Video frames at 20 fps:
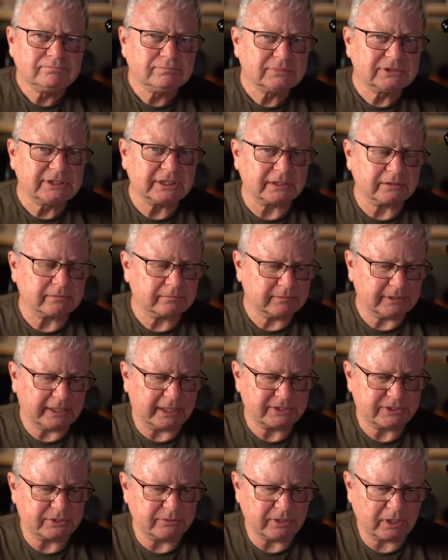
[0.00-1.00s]
didn't,
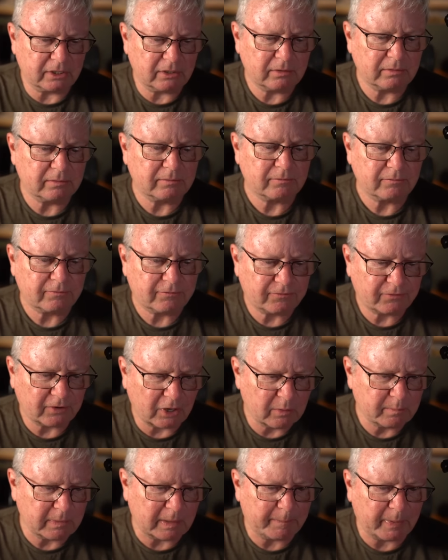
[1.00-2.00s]
as you know,
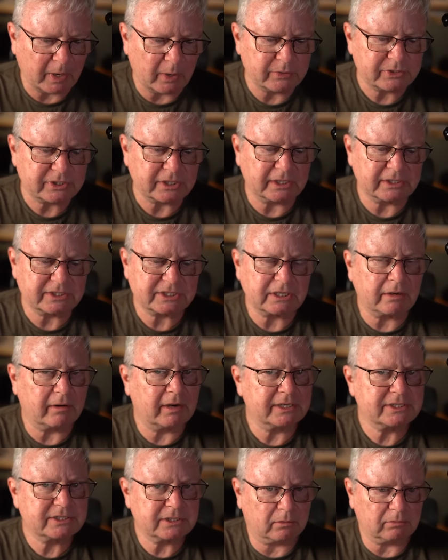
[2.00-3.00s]
float my boat, and so
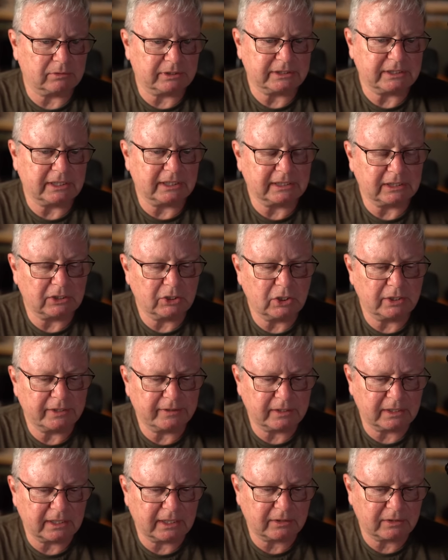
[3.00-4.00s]
I sold it a little earlier
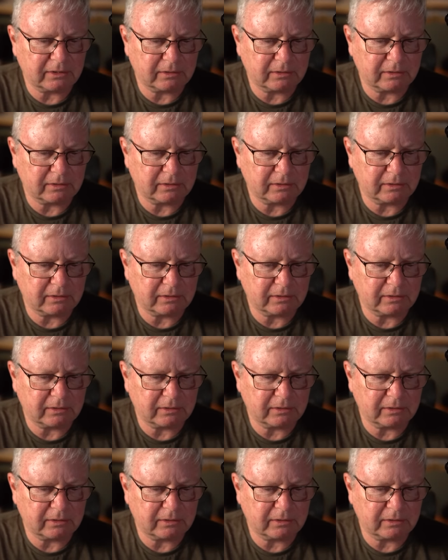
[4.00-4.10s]
than I